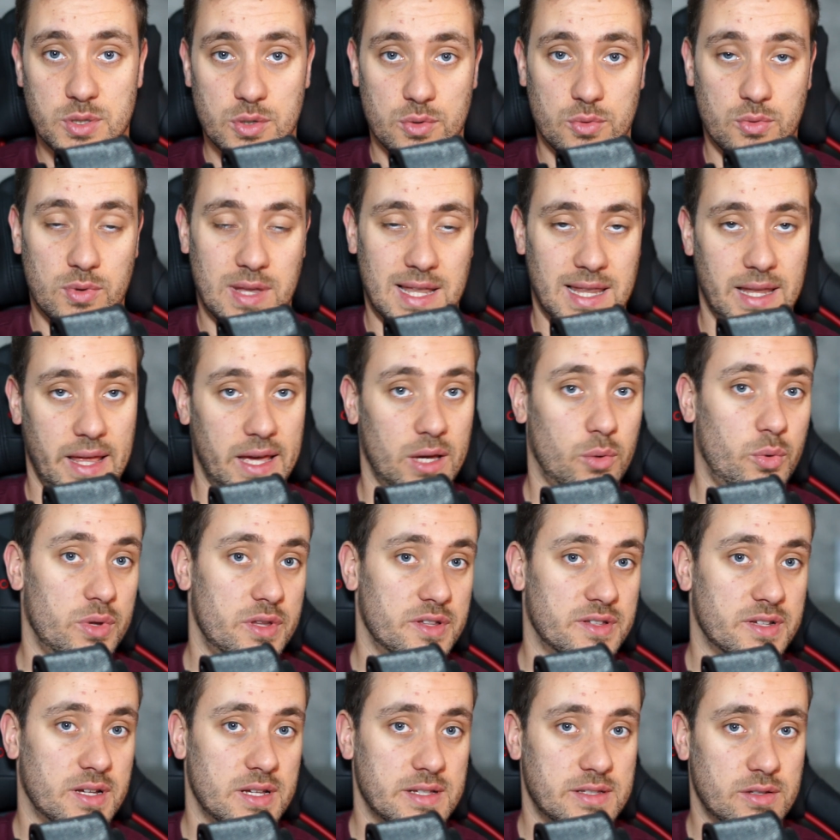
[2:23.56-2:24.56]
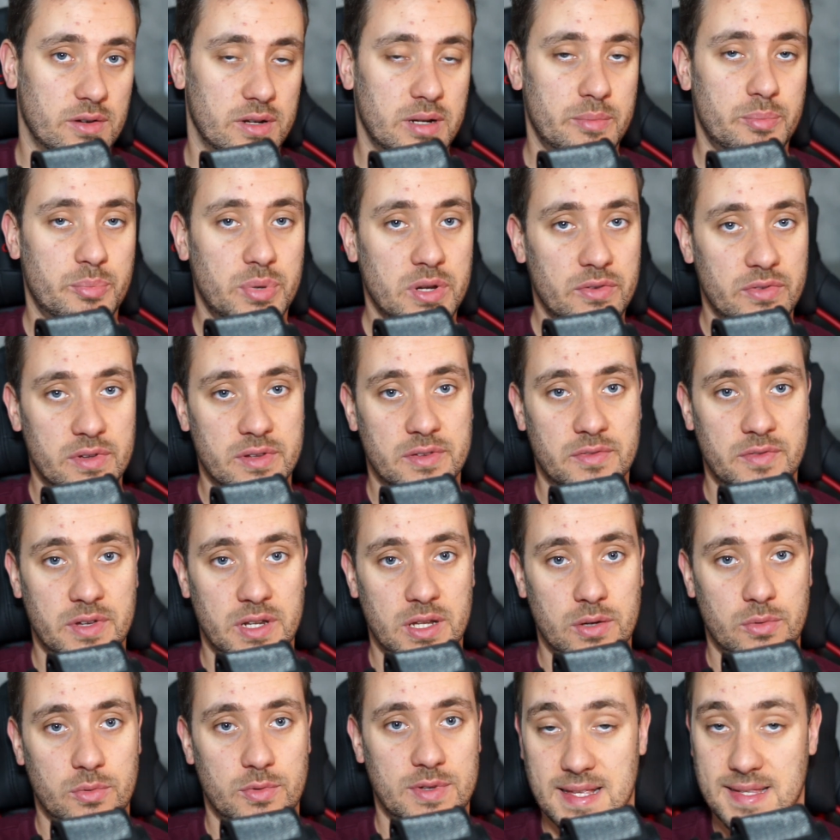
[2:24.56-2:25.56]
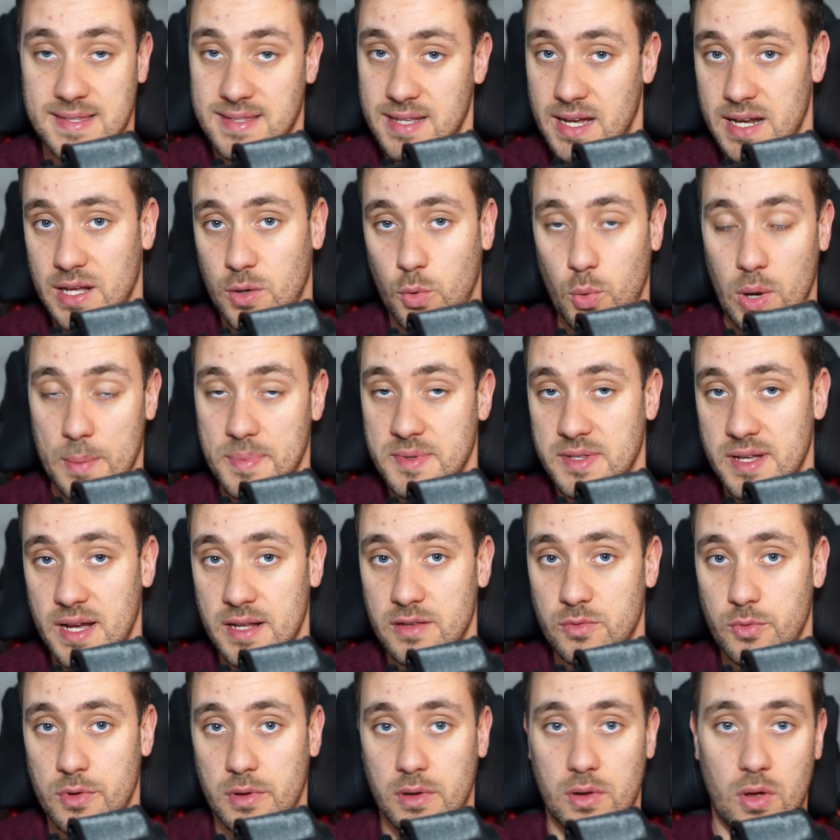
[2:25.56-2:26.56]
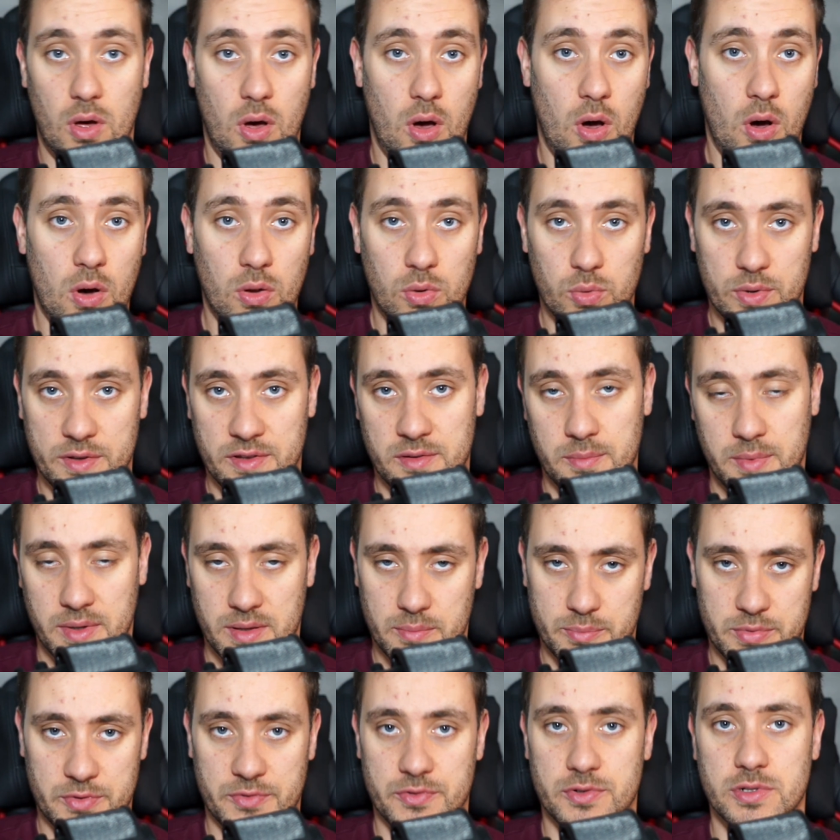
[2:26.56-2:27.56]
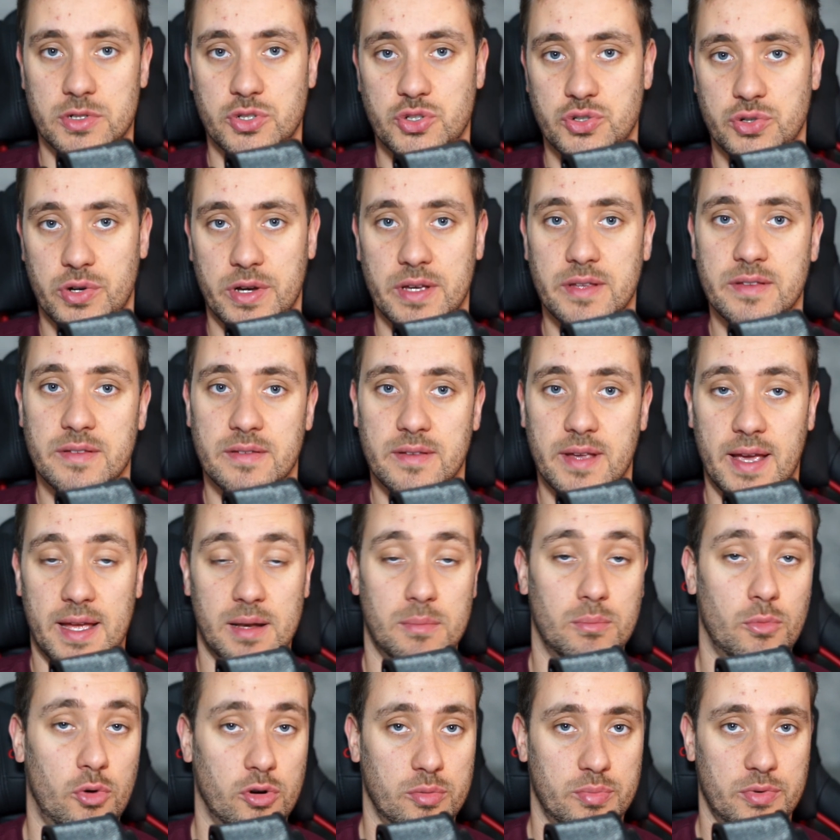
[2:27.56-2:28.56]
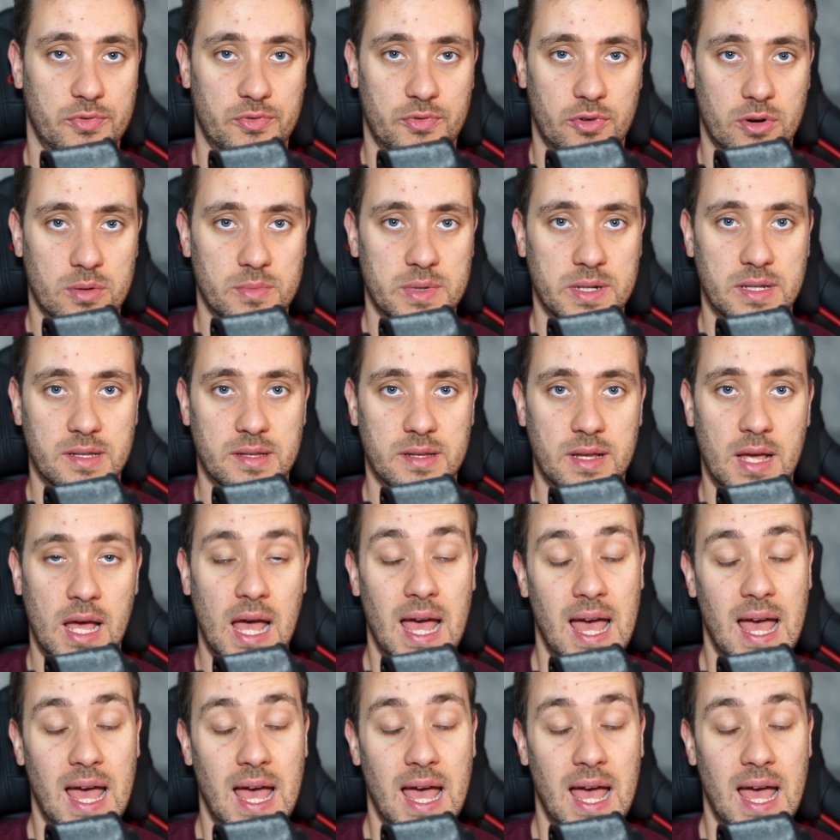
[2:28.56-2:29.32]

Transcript: So, like we discussed on the previous video, static websites will always be the preferred choice and more performant.